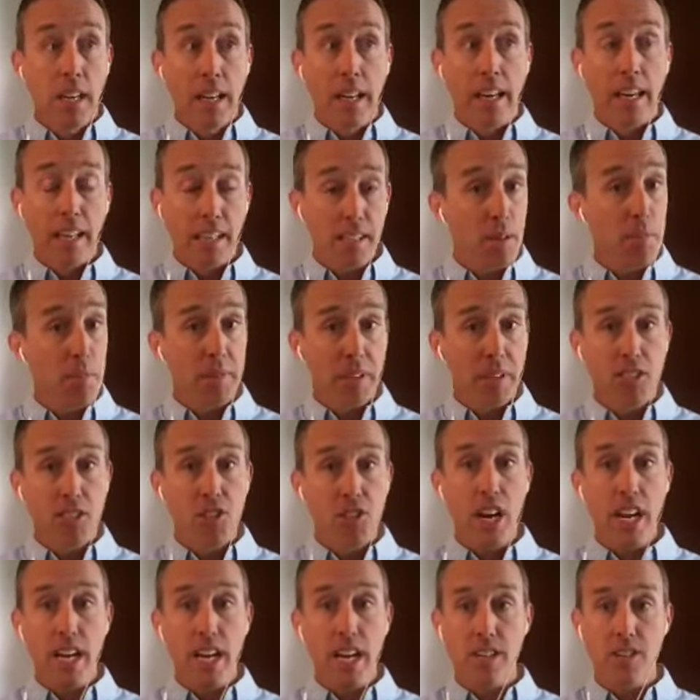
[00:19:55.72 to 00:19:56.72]
It's a big
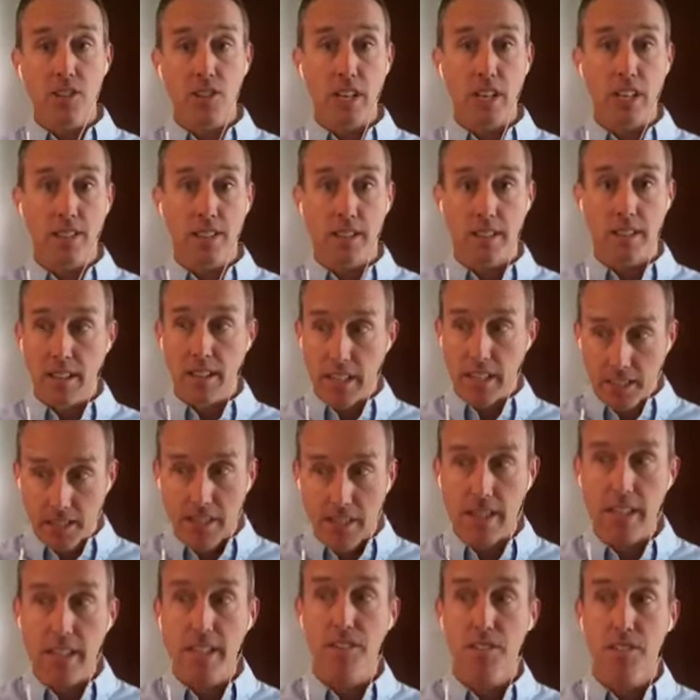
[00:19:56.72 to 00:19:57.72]
change. It's
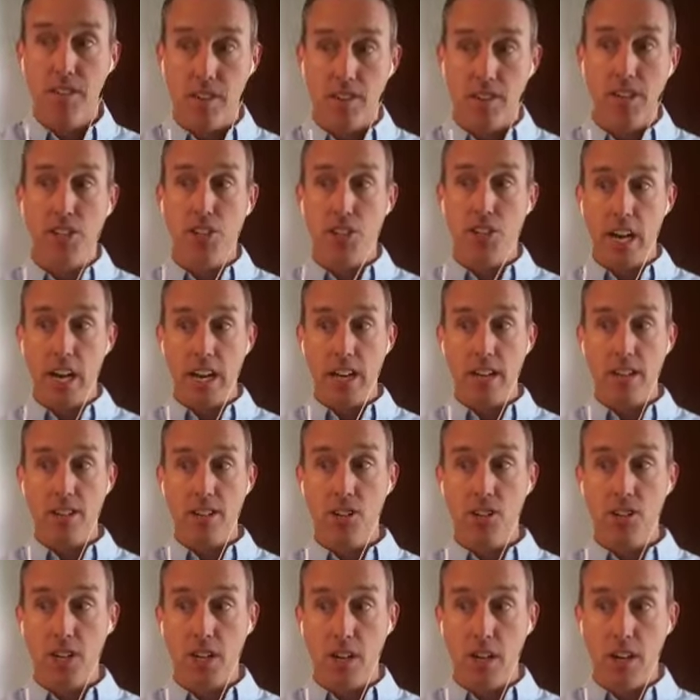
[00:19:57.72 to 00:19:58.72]
a necessary
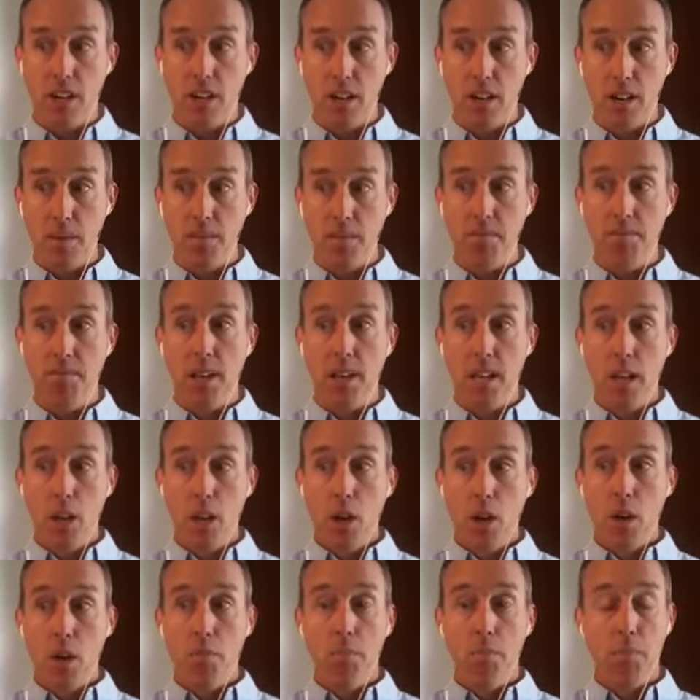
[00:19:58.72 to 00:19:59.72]
change,
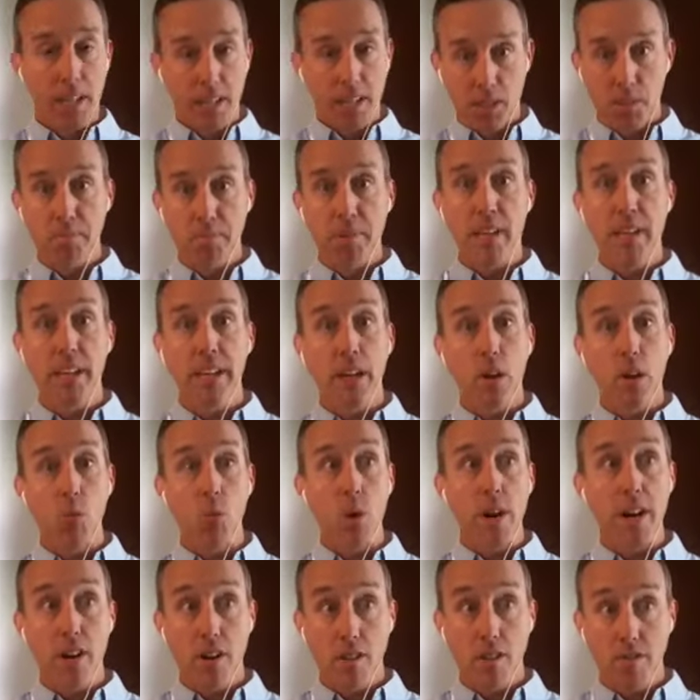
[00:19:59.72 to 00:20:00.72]
but it's big.
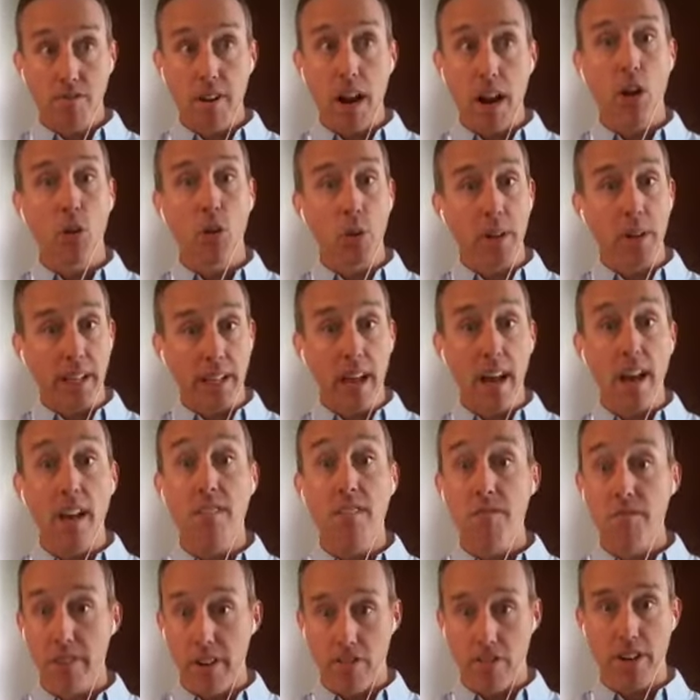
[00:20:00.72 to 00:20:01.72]
We are following that
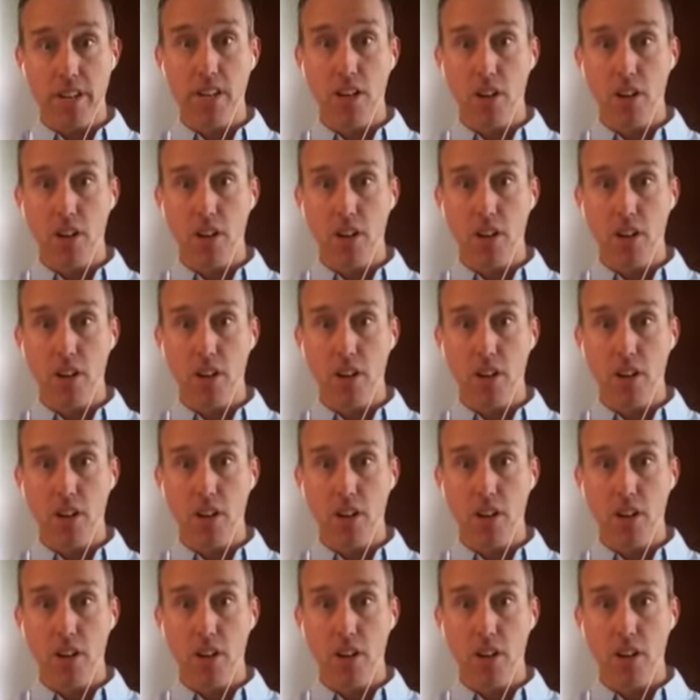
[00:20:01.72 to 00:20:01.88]
very